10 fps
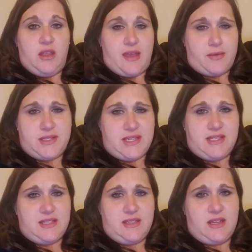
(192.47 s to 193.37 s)
that was
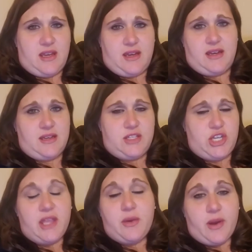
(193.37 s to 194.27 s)
in
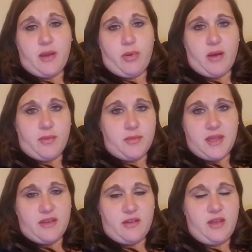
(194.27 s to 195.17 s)
January
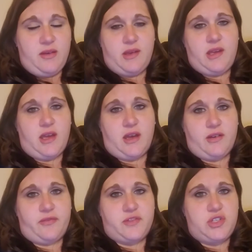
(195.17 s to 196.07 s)
probably
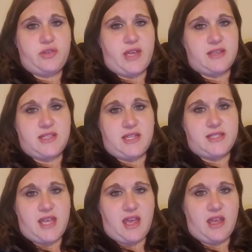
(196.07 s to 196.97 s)
of
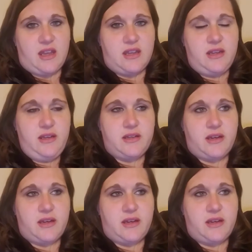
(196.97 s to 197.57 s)
2010.